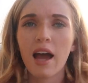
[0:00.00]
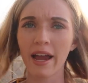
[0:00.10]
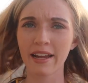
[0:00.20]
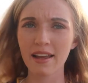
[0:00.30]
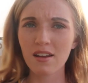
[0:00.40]

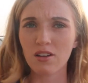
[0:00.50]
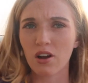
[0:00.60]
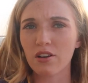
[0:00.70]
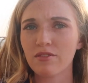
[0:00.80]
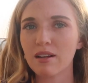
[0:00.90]
I get a
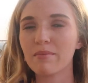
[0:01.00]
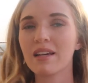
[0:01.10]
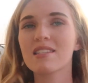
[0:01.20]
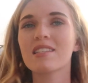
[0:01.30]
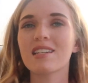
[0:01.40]
lot of like
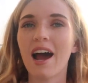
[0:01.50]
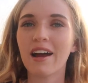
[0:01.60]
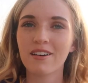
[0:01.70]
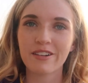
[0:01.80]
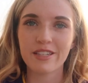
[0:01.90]
my
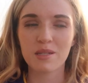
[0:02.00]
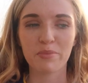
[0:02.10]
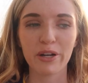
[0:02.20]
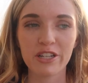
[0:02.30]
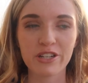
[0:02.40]
style
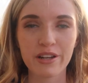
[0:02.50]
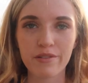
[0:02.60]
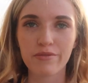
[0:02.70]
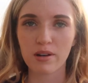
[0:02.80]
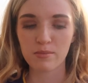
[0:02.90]

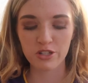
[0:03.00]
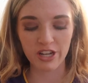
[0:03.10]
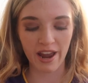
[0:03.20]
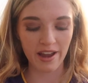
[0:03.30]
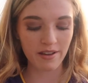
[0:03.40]
inspiration from
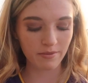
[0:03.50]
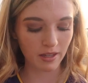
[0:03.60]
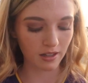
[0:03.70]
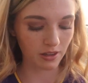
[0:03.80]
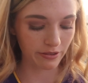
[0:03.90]
Cher
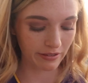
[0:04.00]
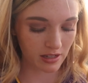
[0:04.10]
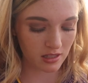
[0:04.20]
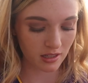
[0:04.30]
in Clueless,